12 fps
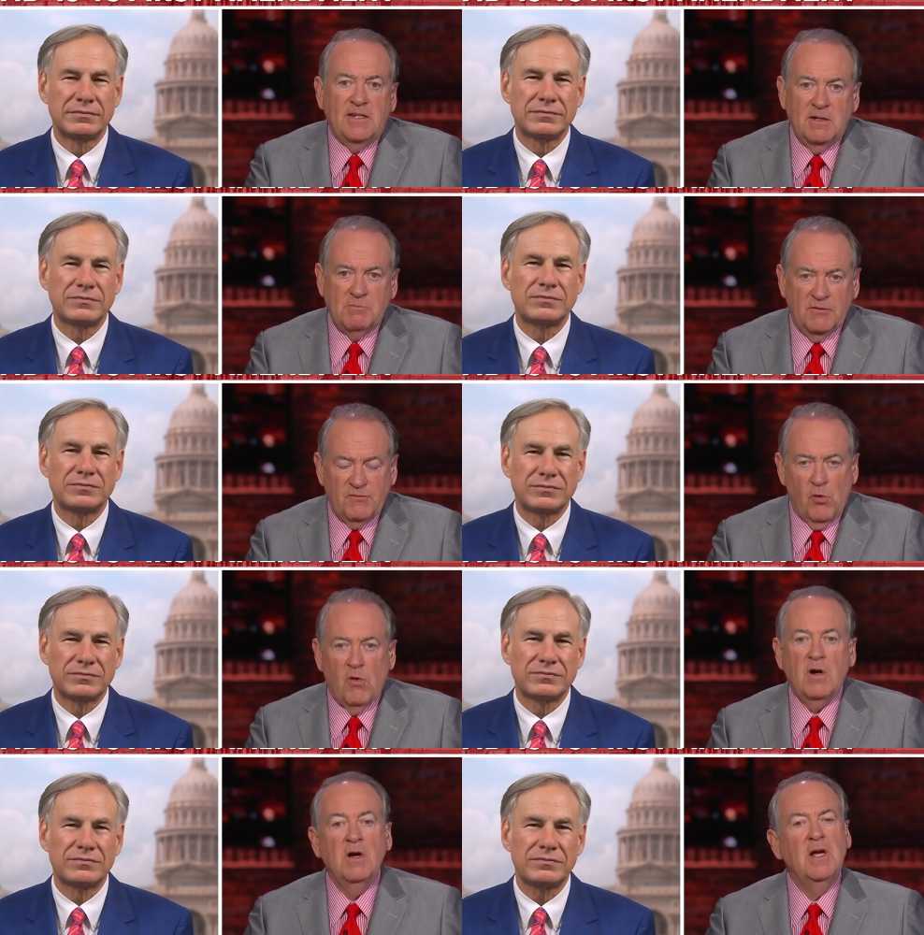Speaker 1: did
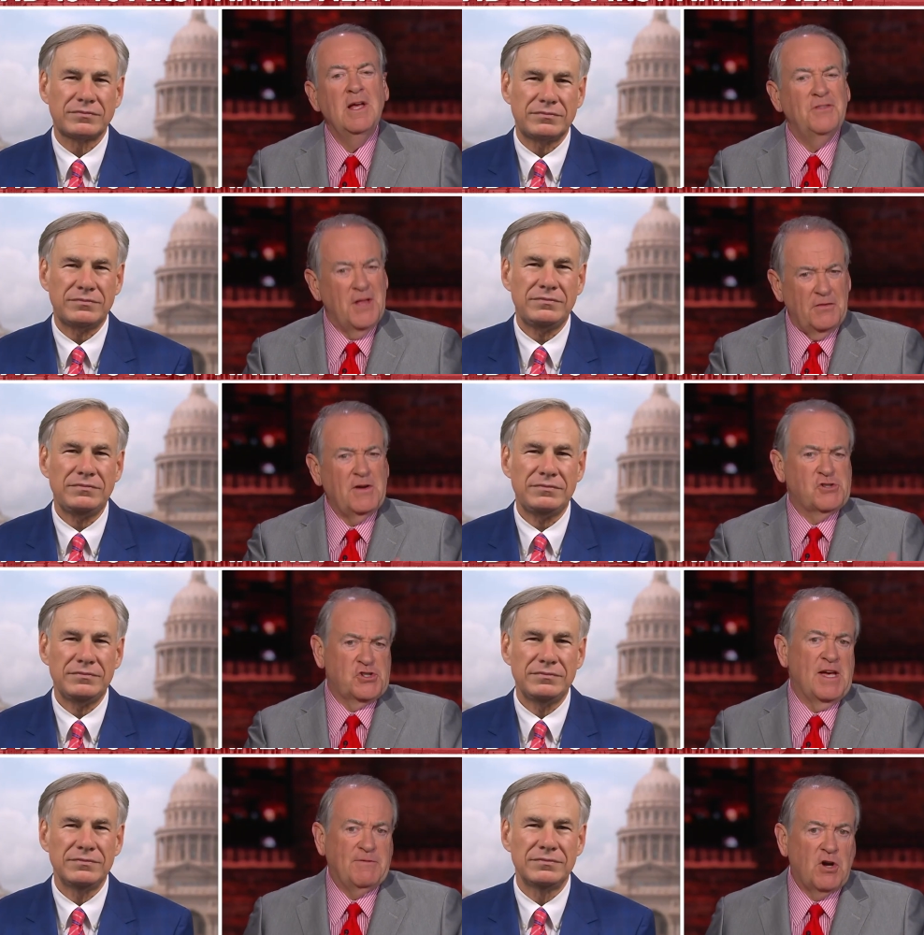before. There are
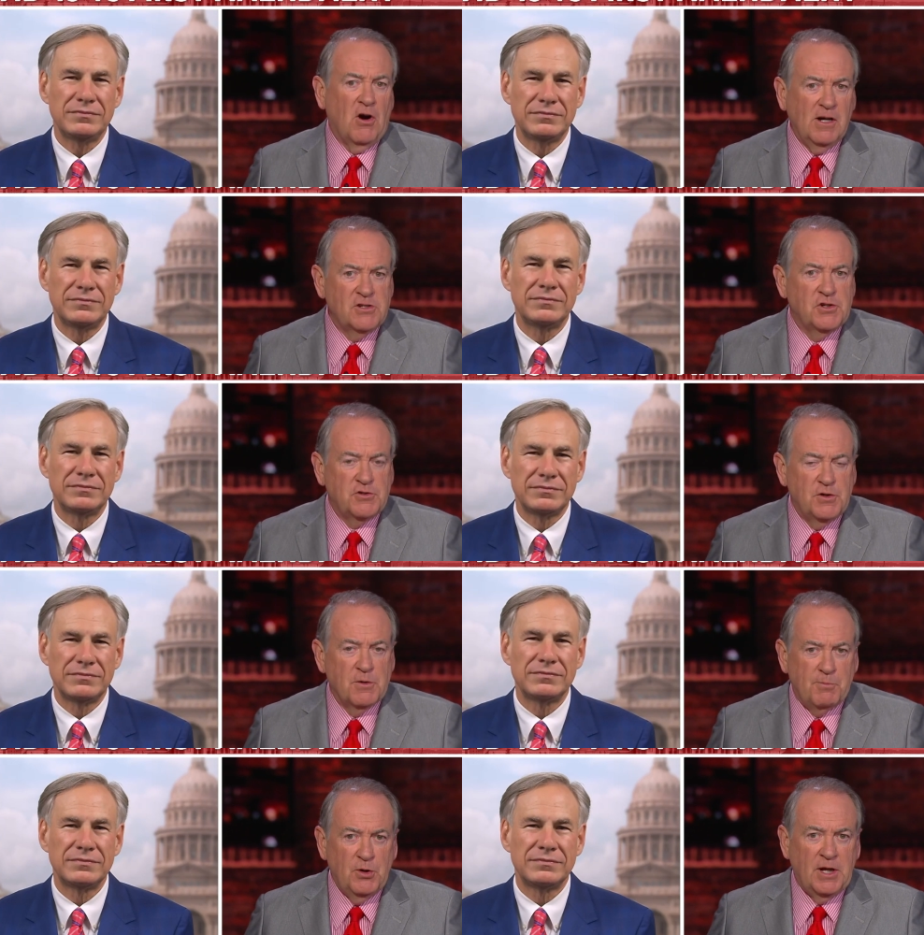safeguards that
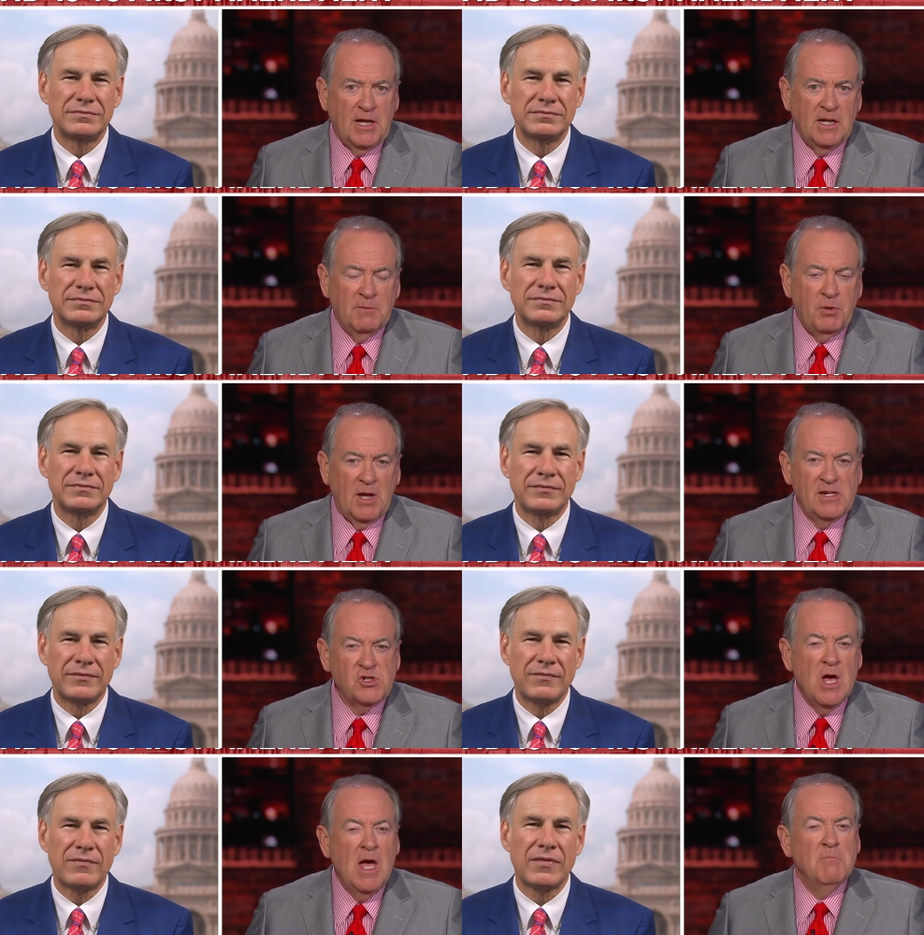you're putting into
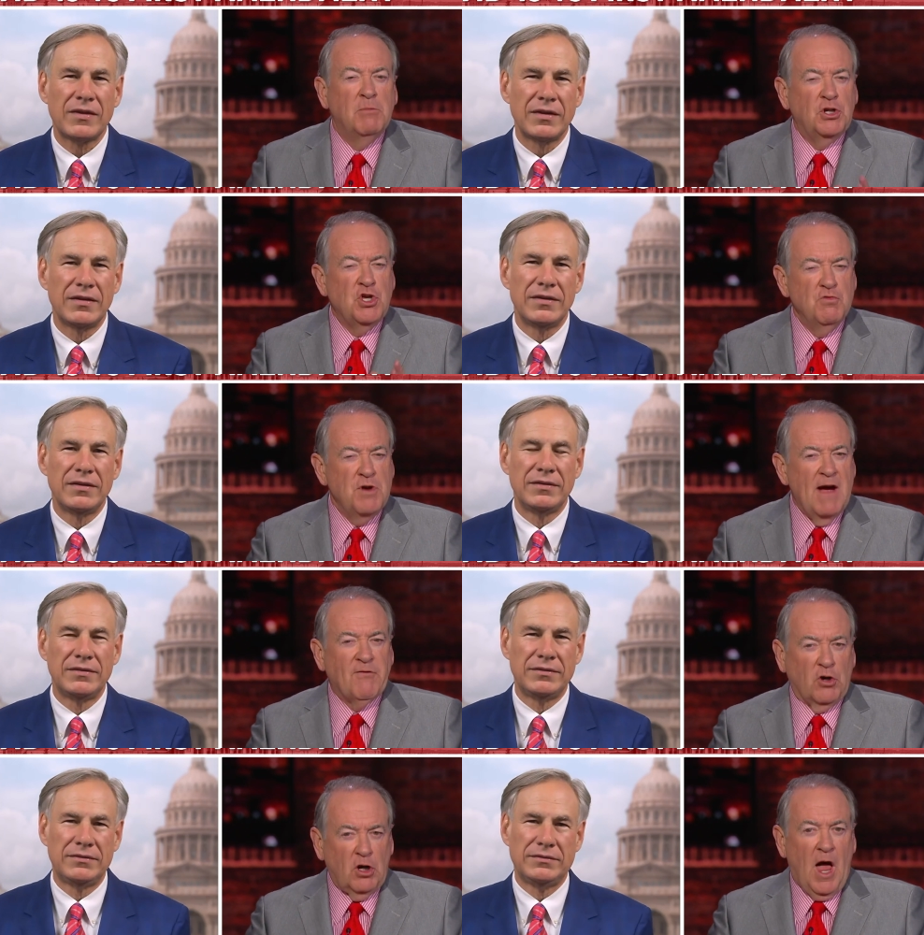place, but you
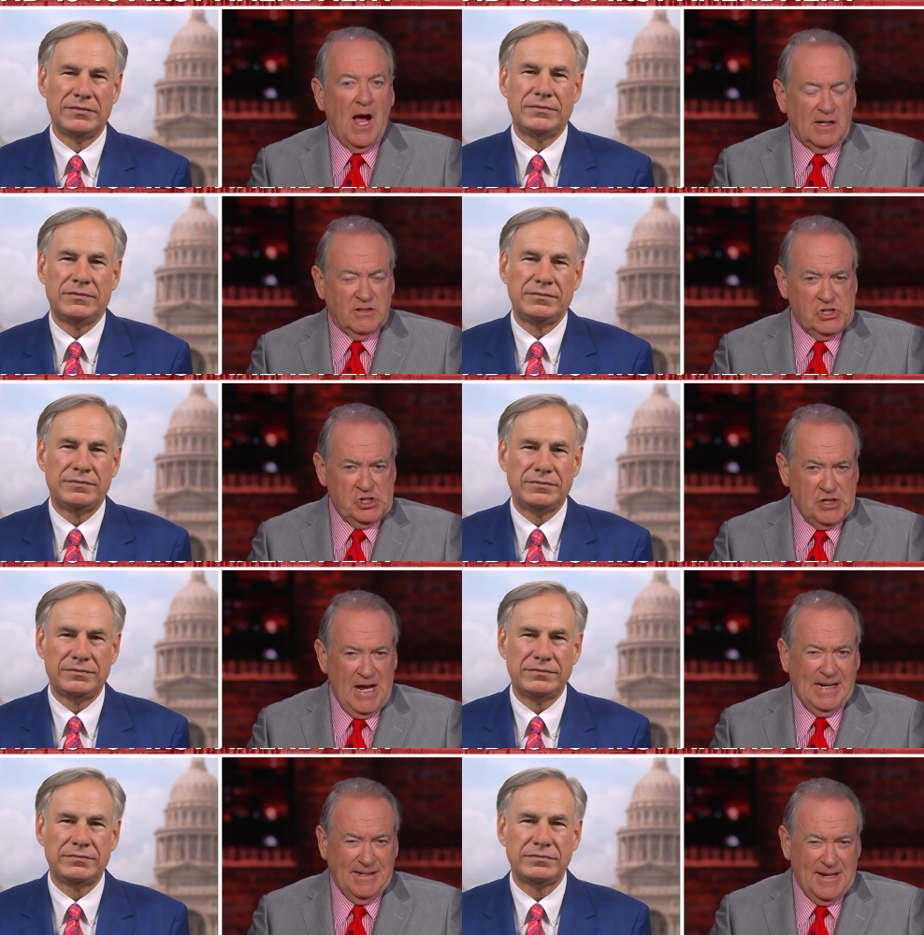never locked the
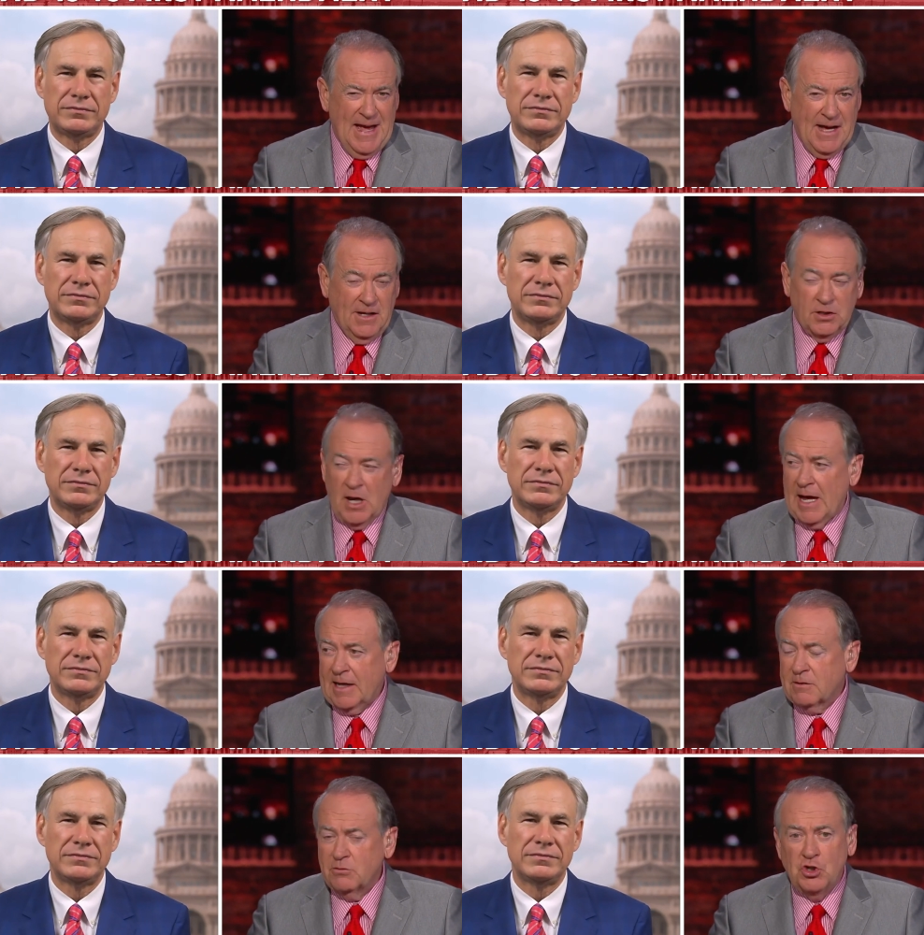state down
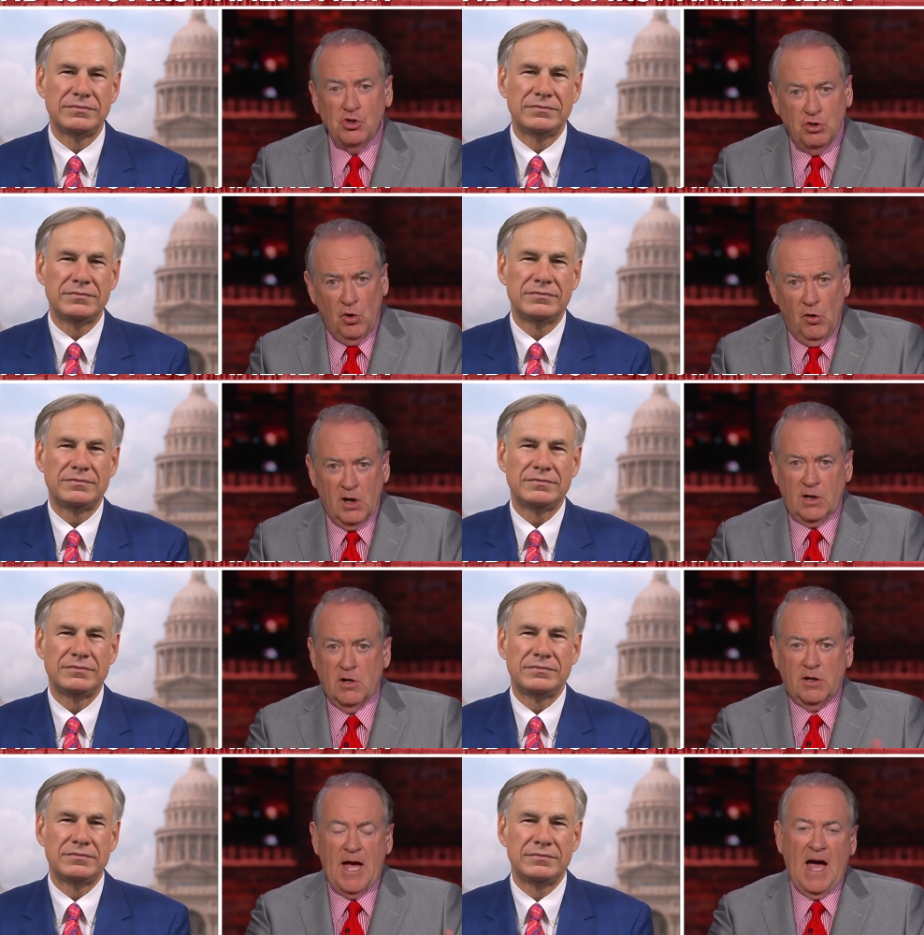like New York
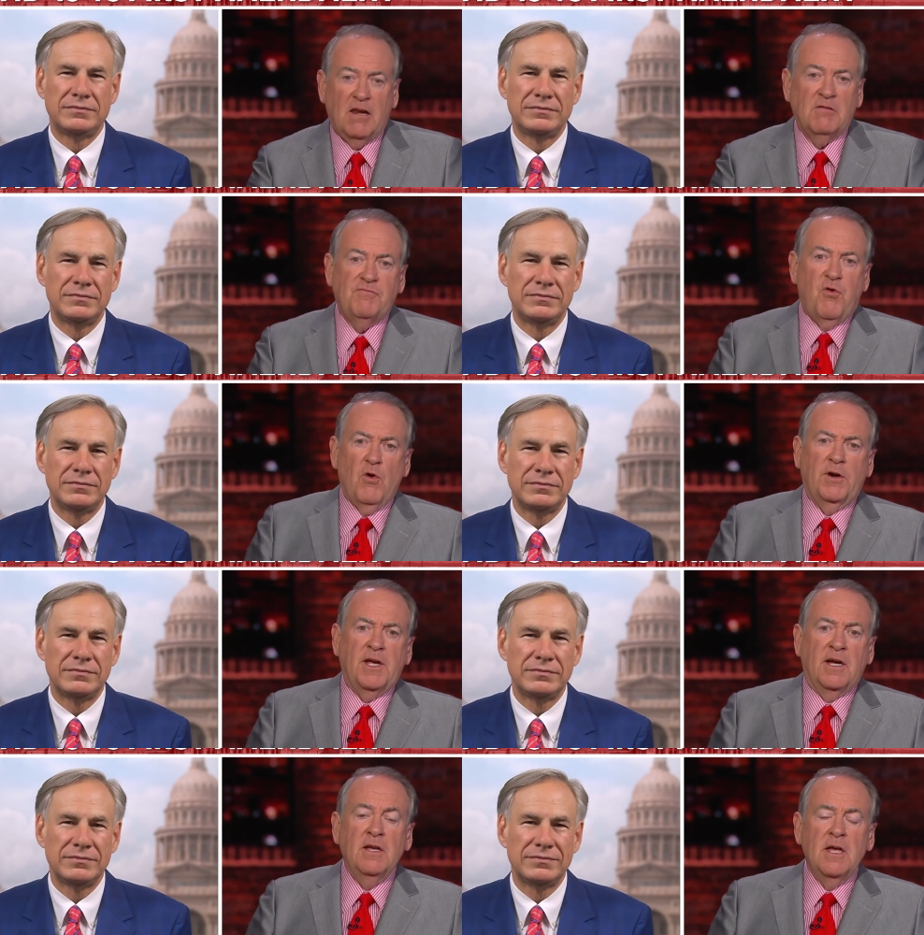or
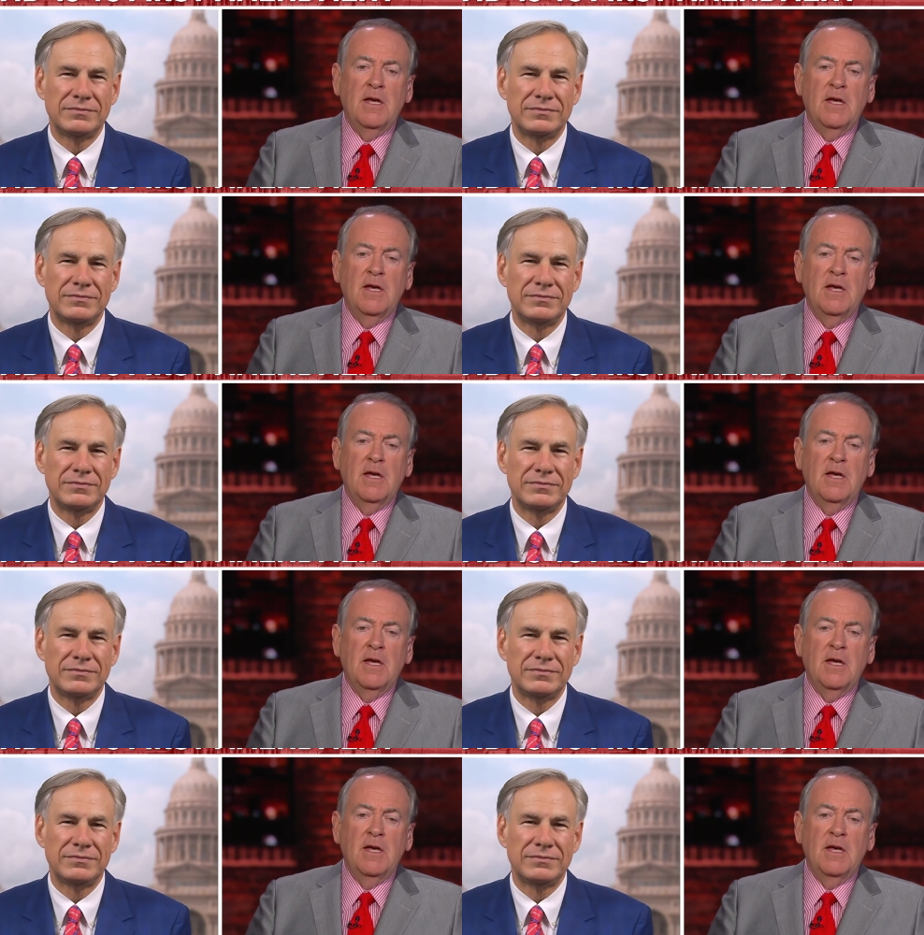California,